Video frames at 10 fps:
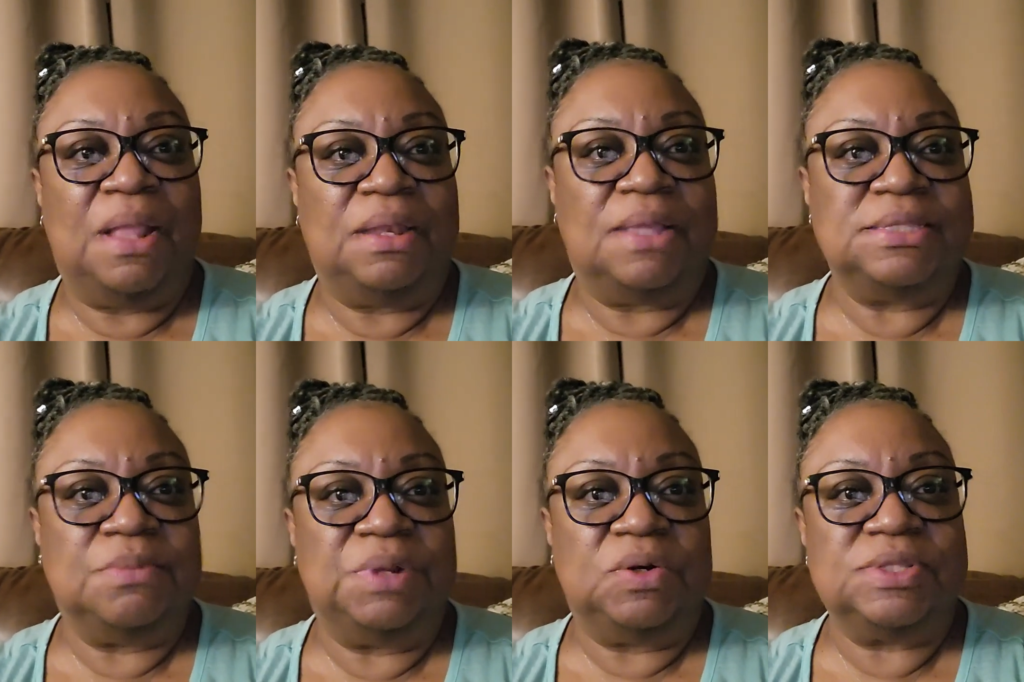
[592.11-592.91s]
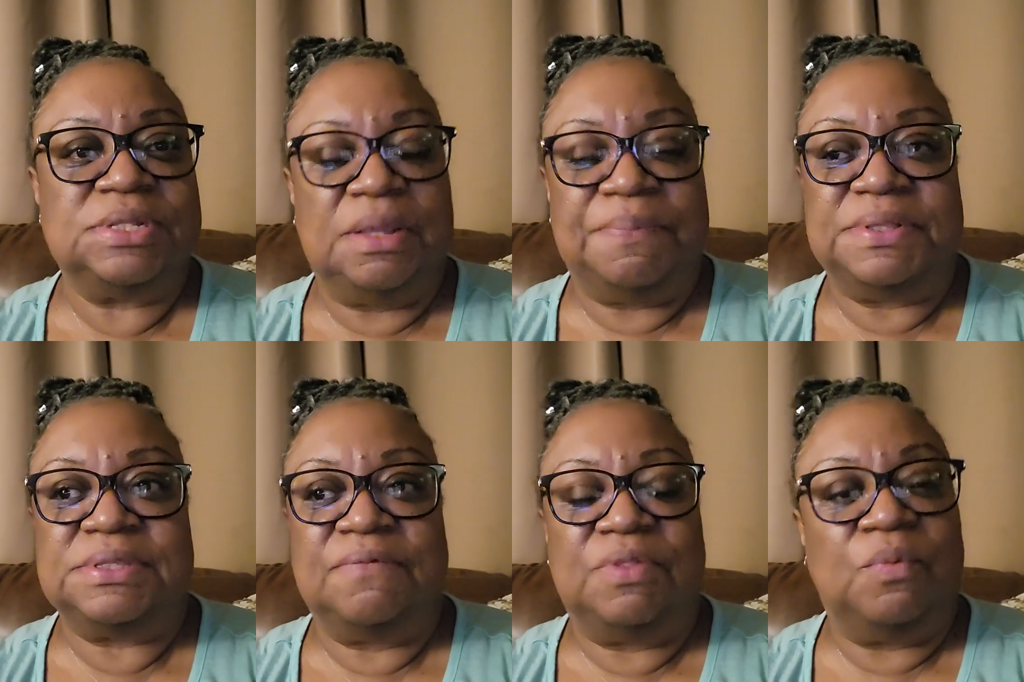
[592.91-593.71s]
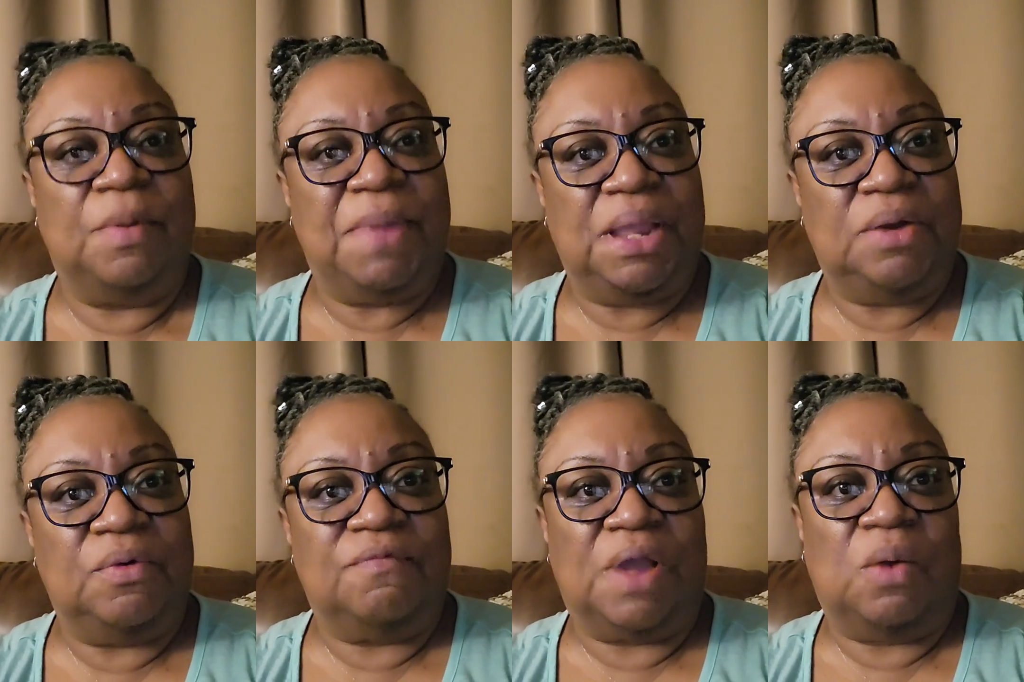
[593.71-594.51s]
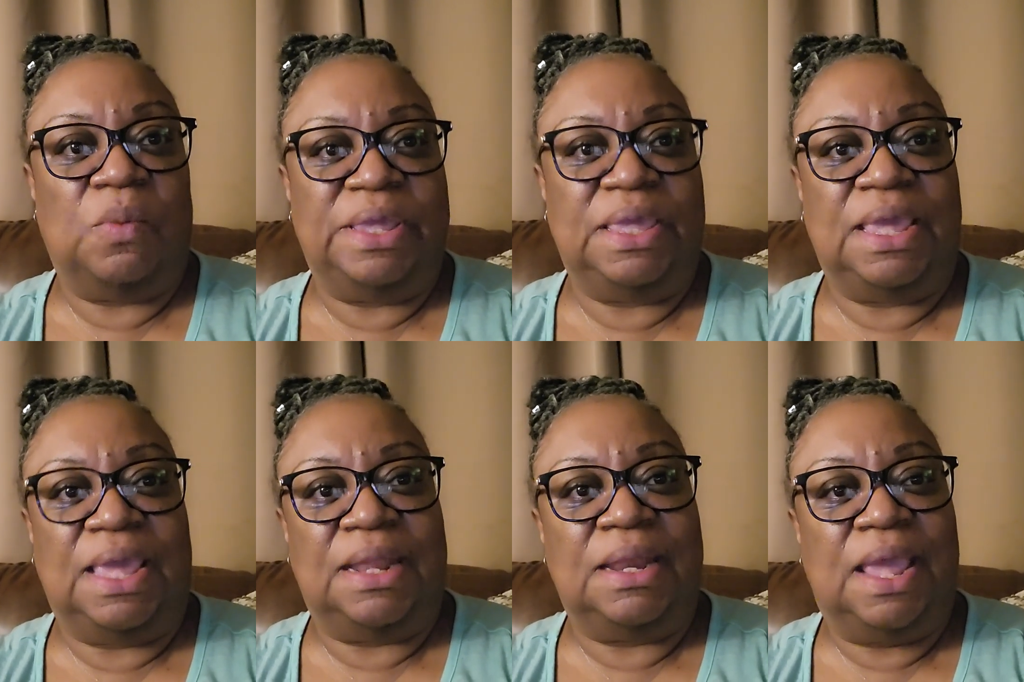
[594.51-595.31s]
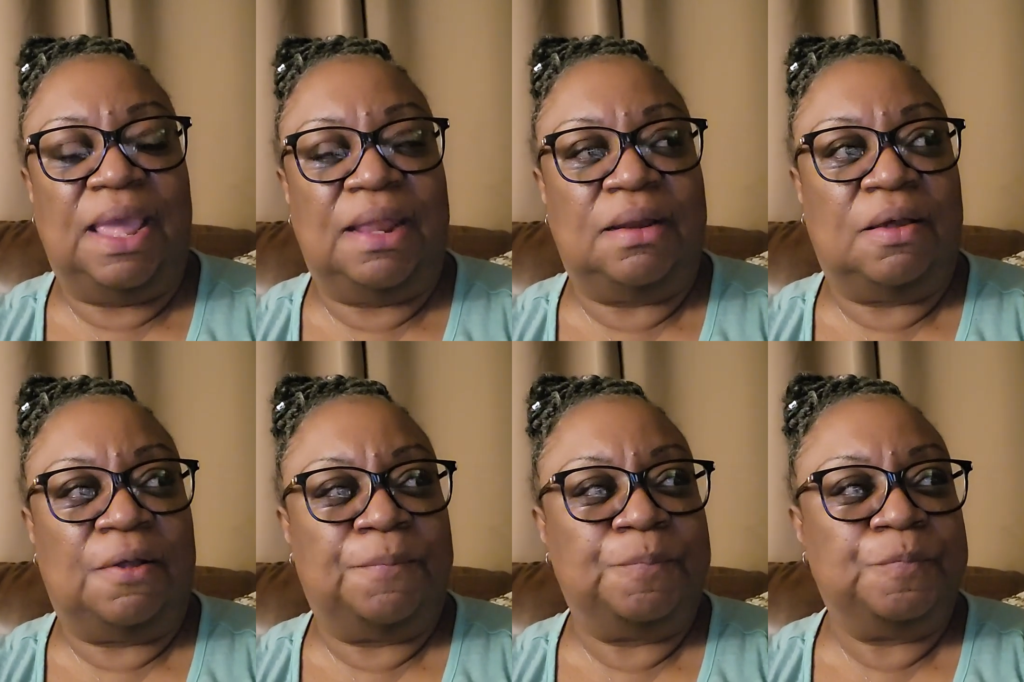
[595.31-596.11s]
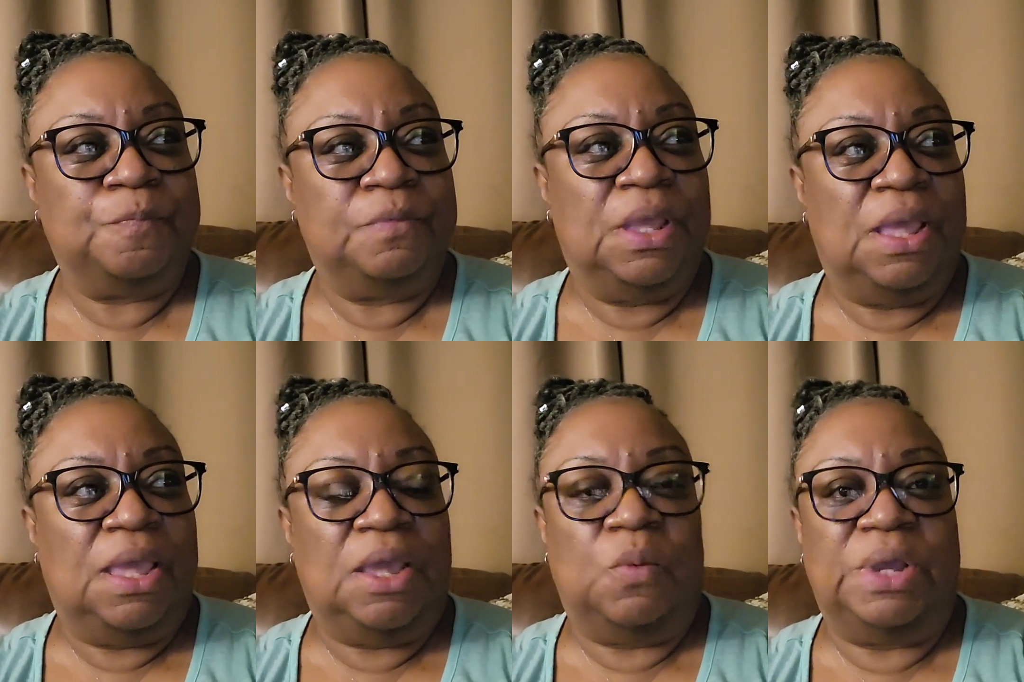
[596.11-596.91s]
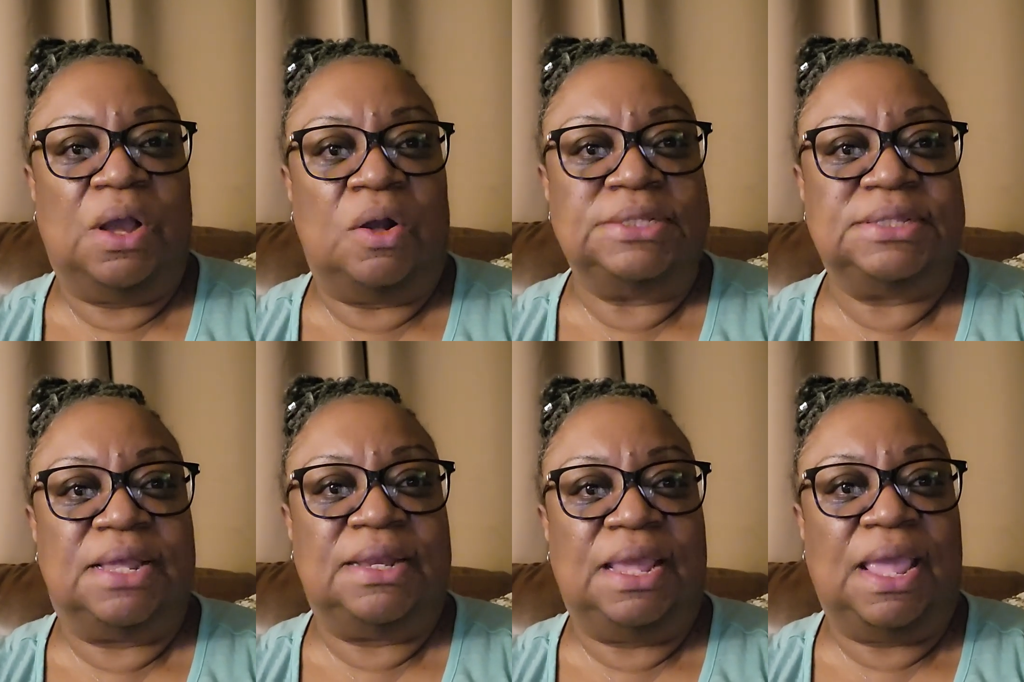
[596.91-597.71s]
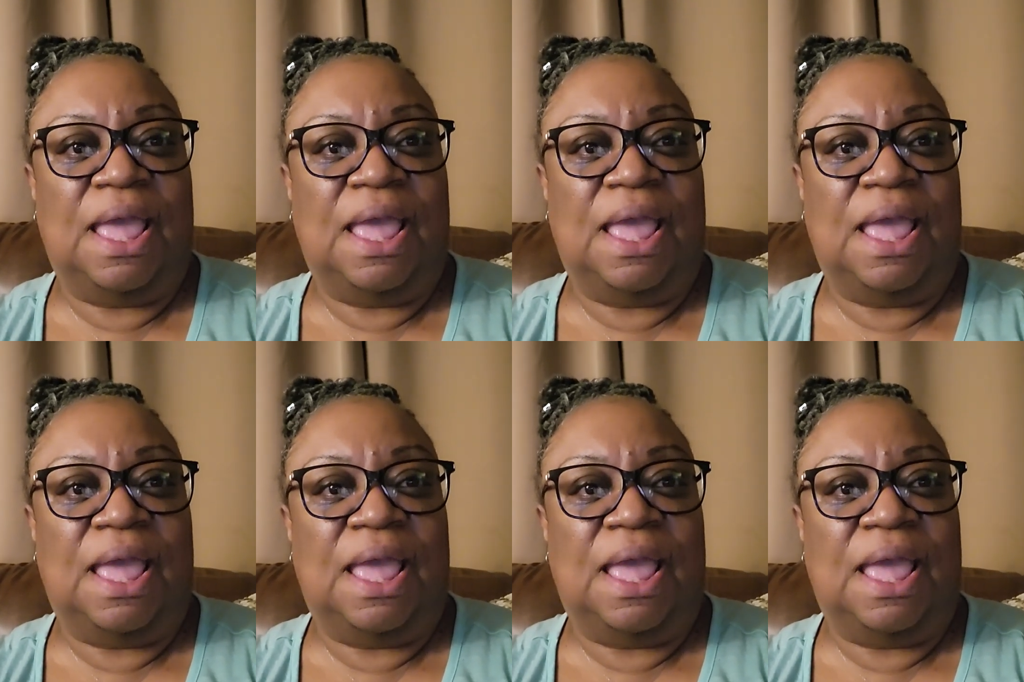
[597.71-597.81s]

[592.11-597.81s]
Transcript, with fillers: done some little snippets of the remainder of our weekend and um, here we are Sunday.